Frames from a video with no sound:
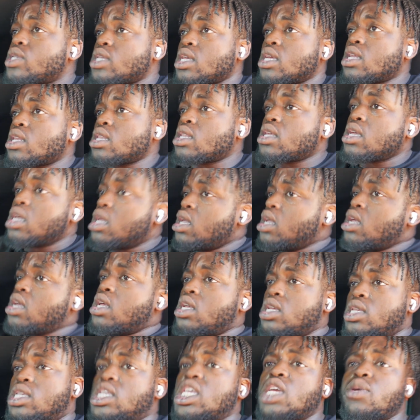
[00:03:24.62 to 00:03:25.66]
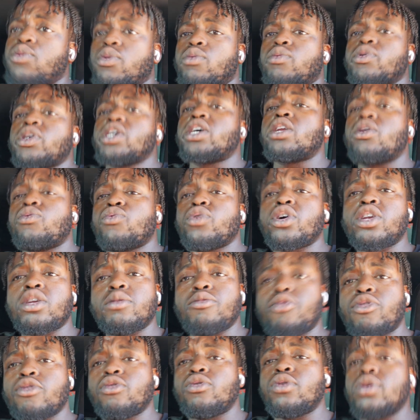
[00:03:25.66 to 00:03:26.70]
and see where we're gonna run them
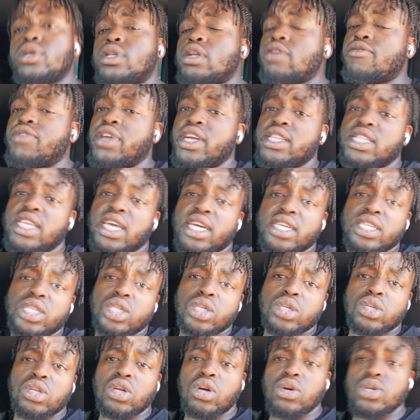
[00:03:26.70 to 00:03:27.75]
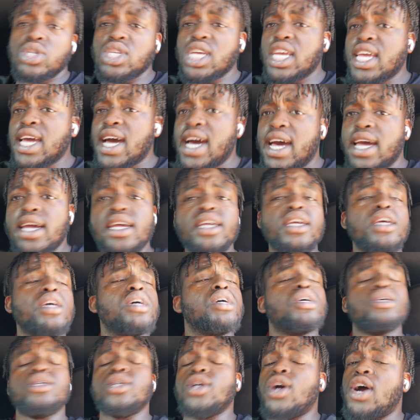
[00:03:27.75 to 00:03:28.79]
through and stuff like that, because you know JI,
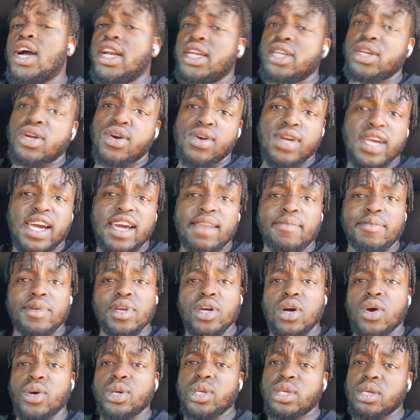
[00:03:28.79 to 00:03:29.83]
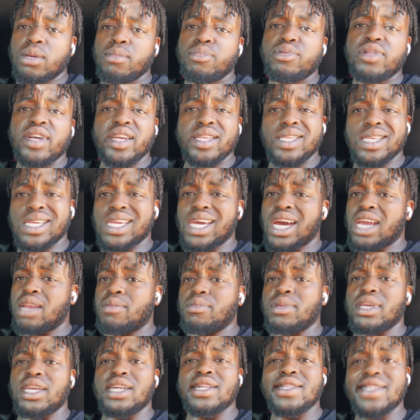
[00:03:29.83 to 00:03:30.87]
you already know, it got to be OEM plus, it got to
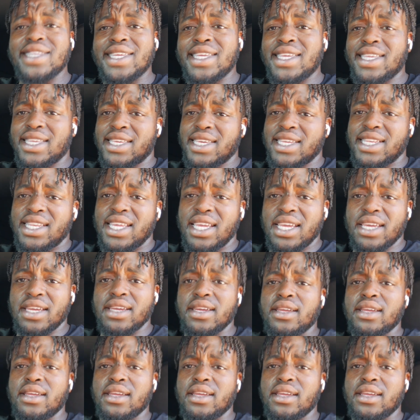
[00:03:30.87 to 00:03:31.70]
be clean. You dig?